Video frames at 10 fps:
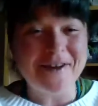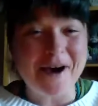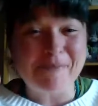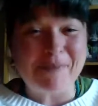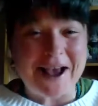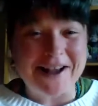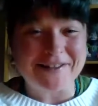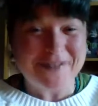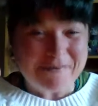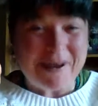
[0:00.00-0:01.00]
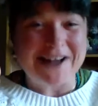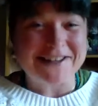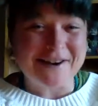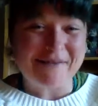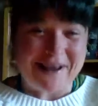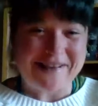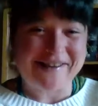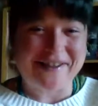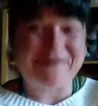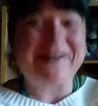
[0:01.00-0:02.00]
the passion a
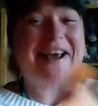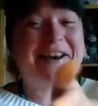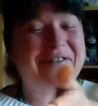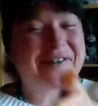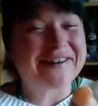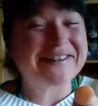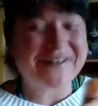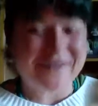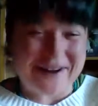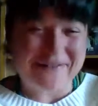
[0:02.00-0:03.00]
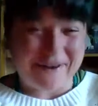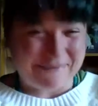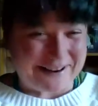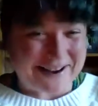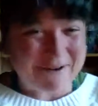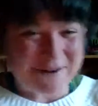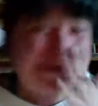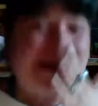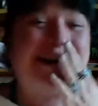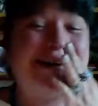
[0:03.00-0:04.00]
masculine would have for his divine feminine
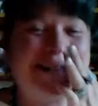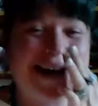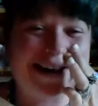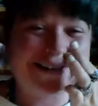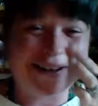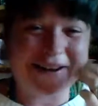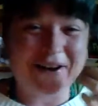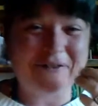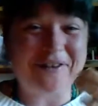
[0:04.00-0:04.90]
counterpart. Okay, like a